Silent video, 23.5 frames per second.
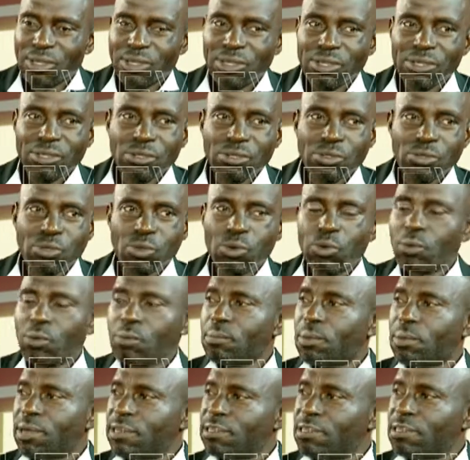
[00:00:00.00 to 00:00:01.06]
So,
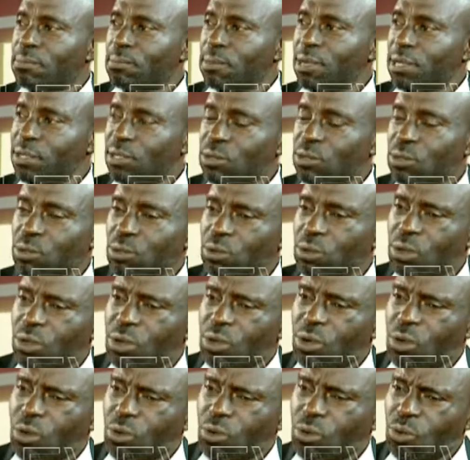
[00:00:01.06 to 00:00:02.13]
Barrister Matthew,
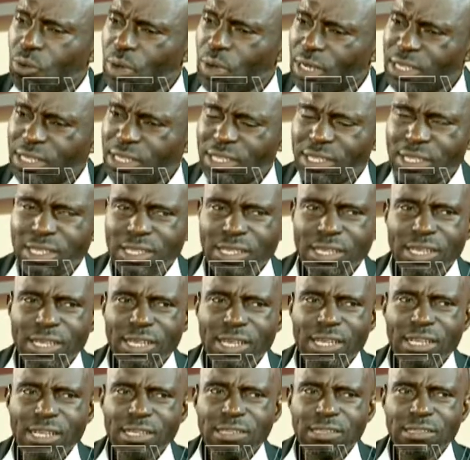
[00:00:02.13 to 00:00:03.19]
what
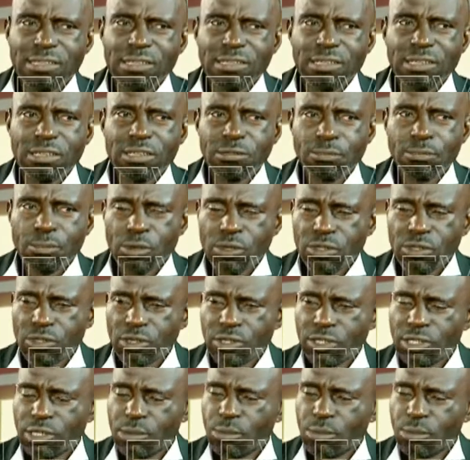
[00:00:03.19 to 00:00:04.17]
is sponsorship